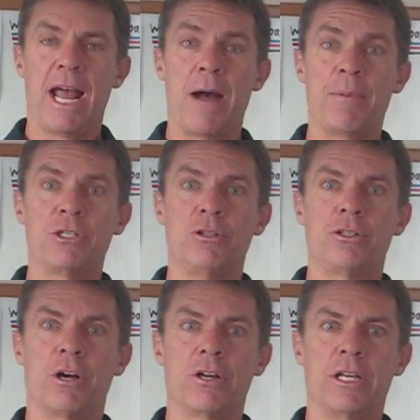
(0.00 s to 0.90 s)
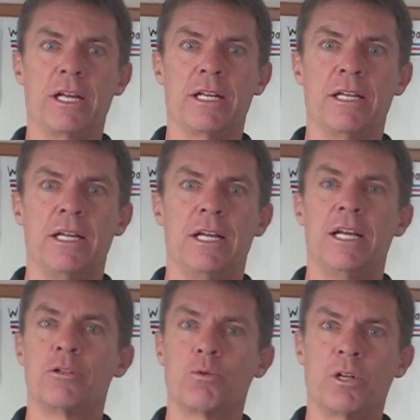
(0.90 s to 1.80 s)
how much you turn it in,
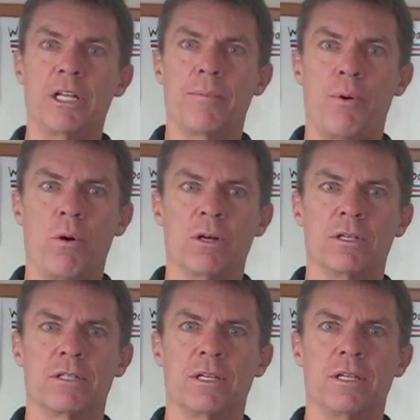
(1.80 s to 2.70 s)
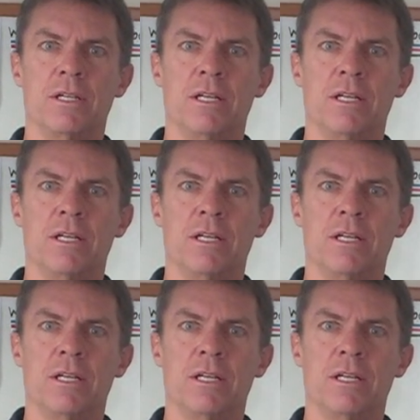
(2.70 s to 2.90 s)
is really important.